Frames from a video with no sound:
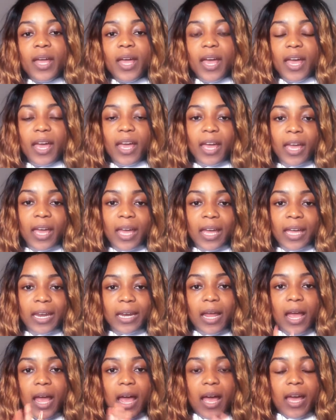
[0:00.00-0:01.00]

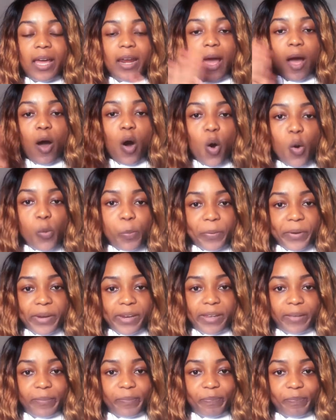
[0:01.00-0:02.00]
and I open
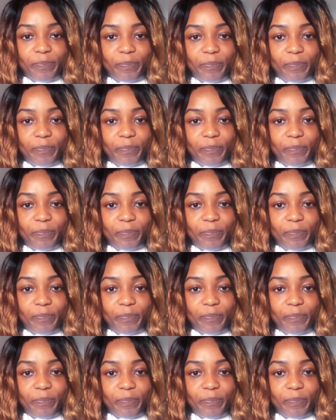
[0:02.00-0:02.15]
it,